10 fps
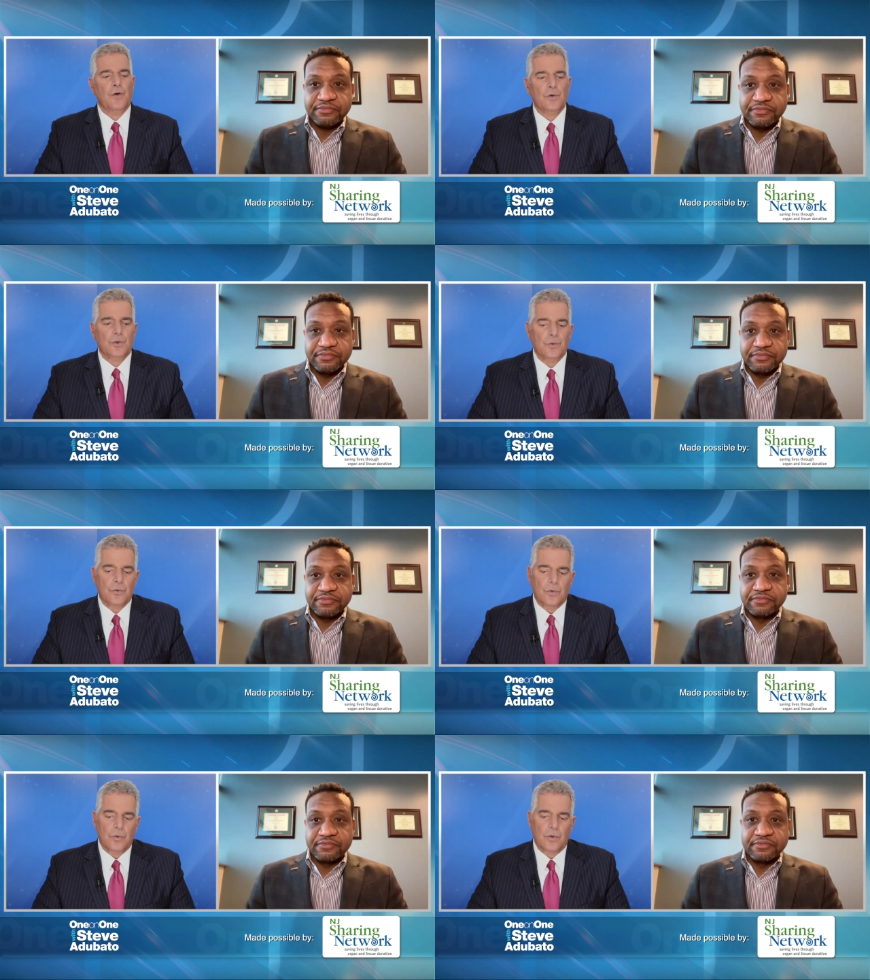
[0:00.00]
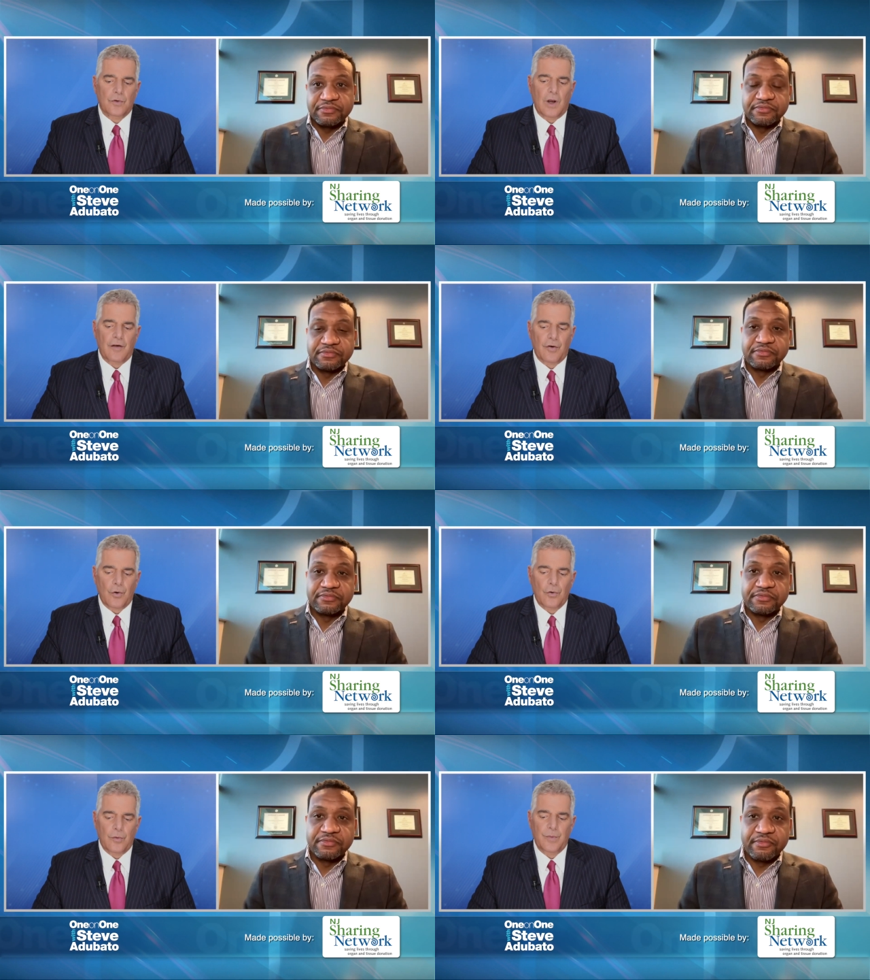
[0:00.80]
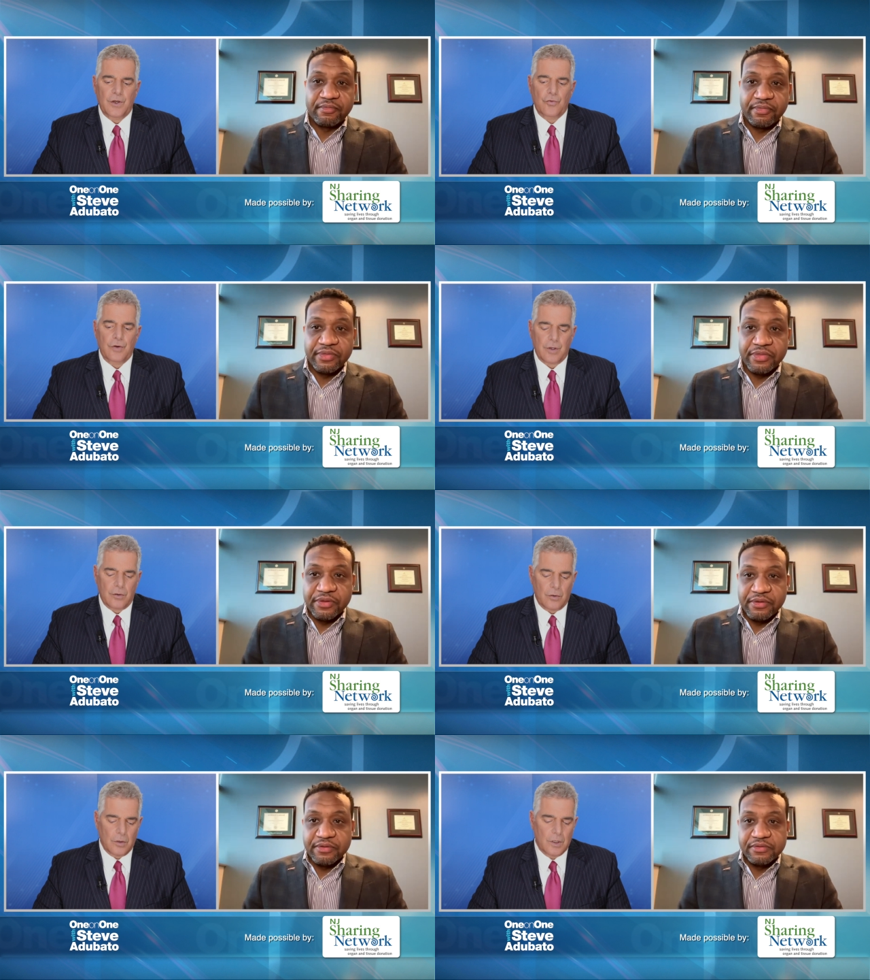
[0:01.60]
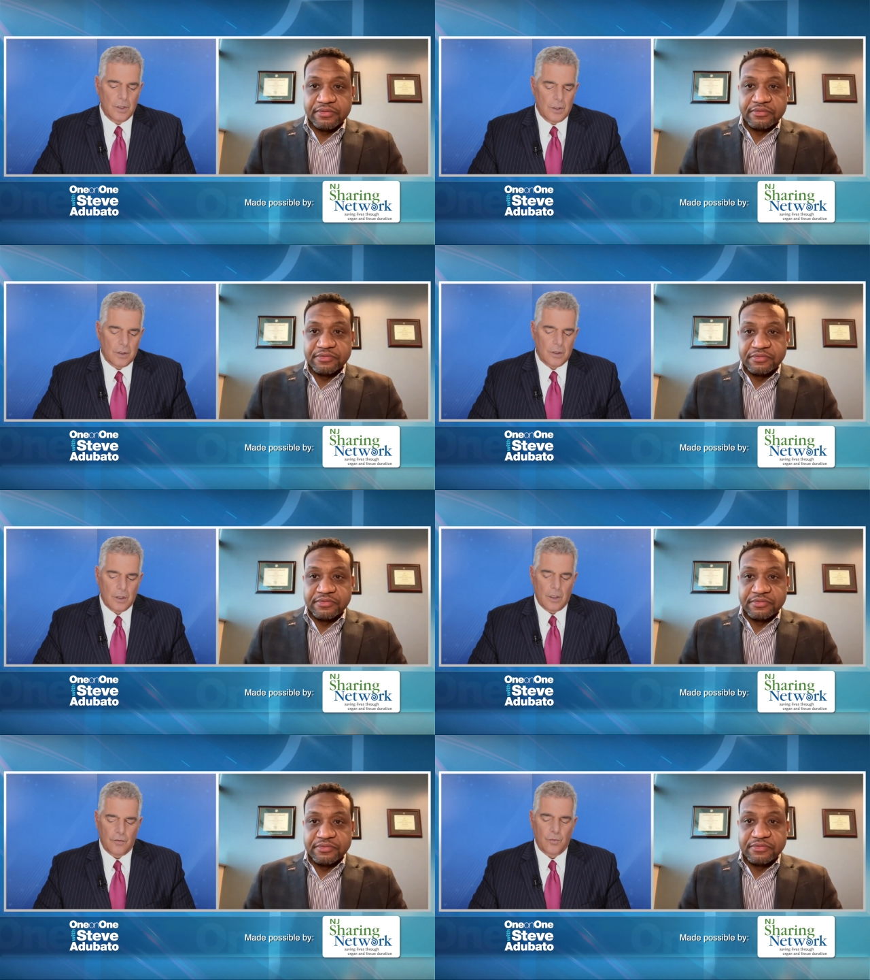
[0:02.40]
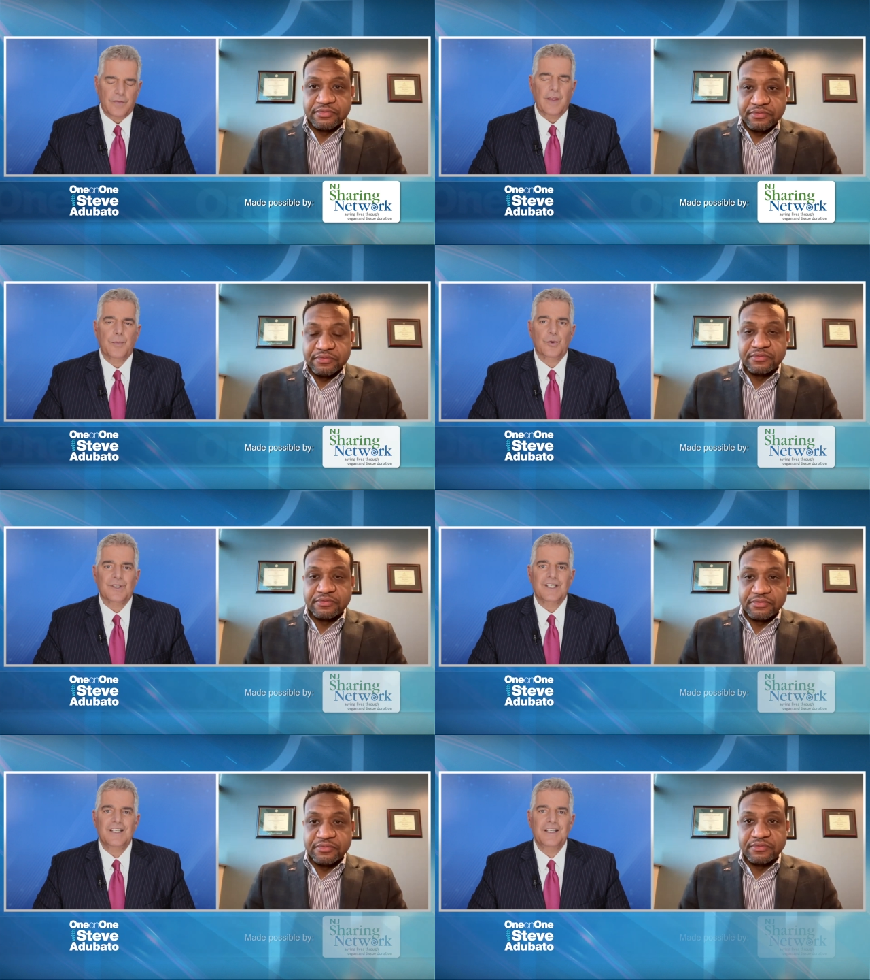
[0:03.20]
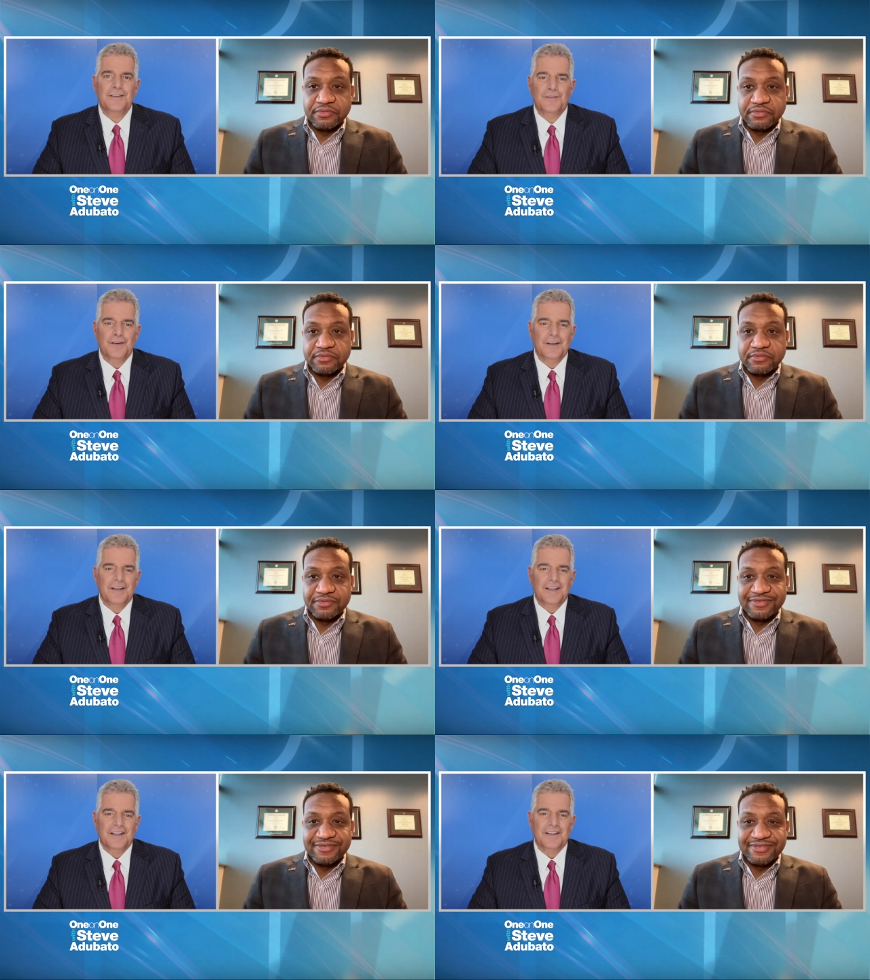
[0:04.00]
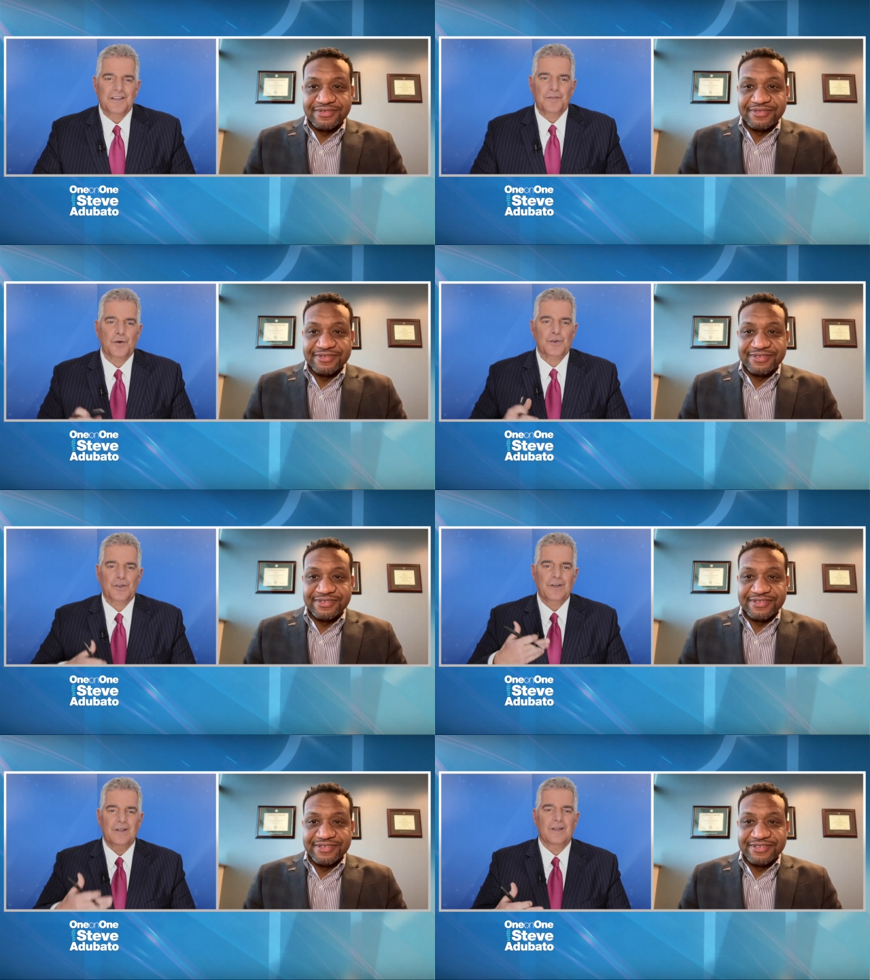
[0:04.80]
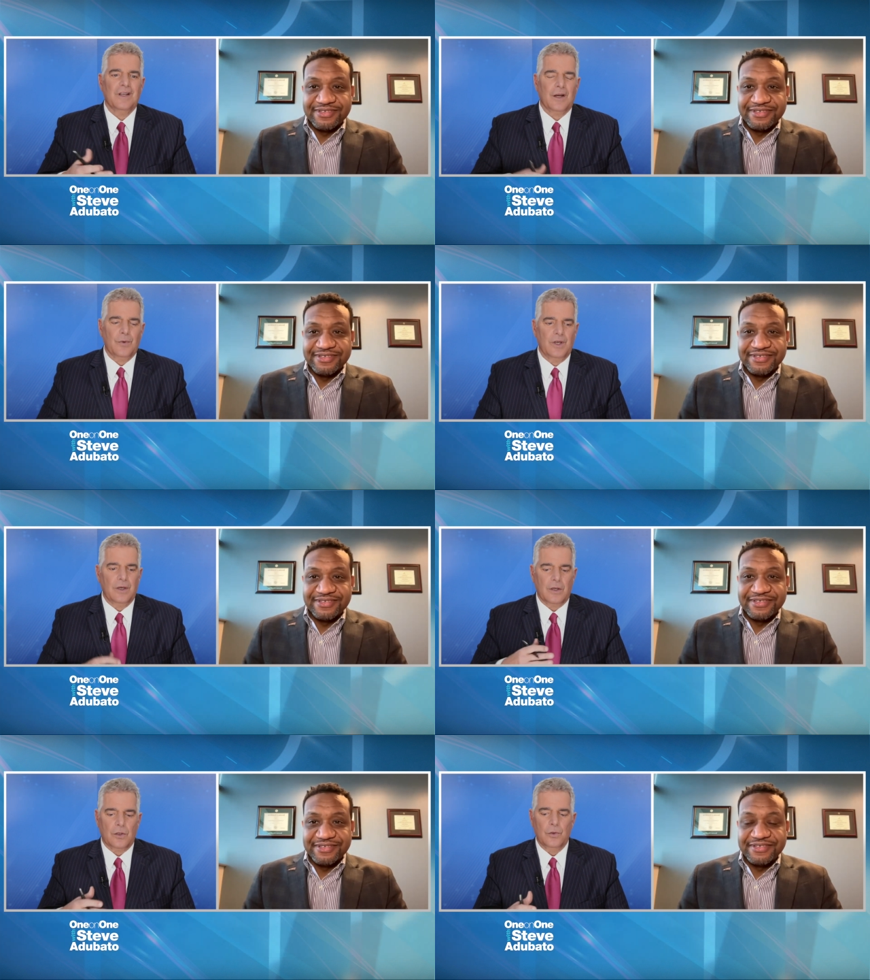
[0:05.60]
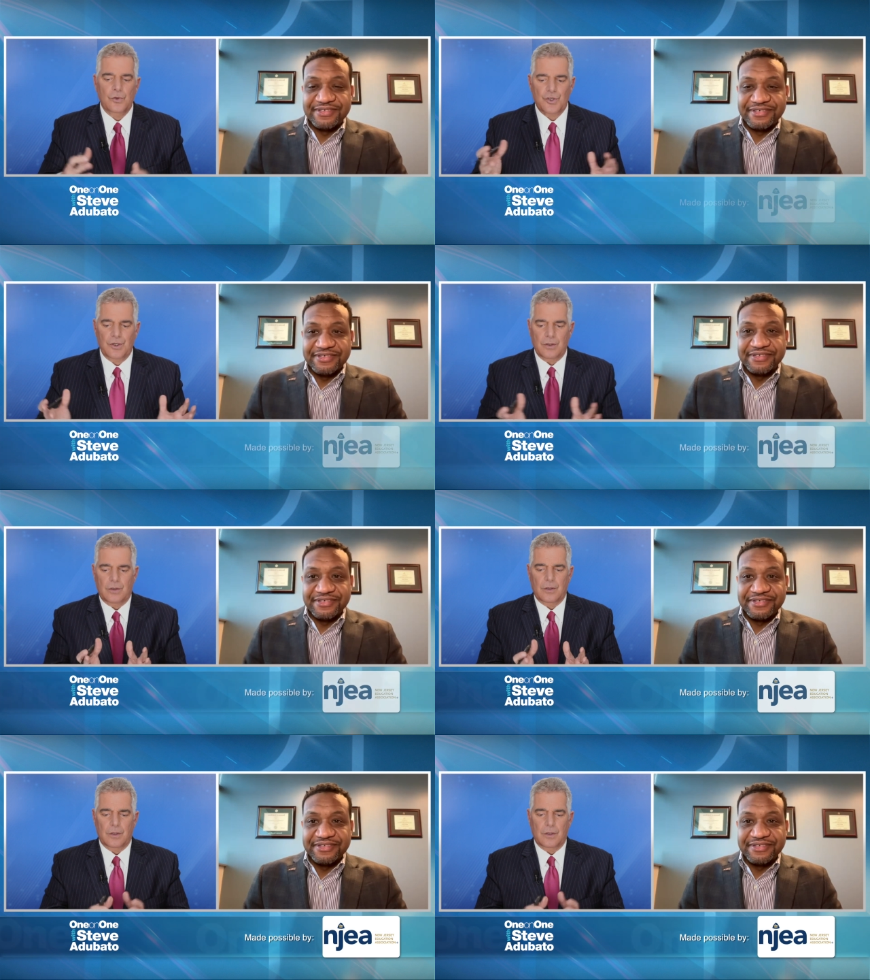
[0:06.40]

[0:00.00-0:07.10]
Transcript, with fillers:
Speaker 1: folks who, who I've heard be critical of what they perceive diversity, equity, and inclusion,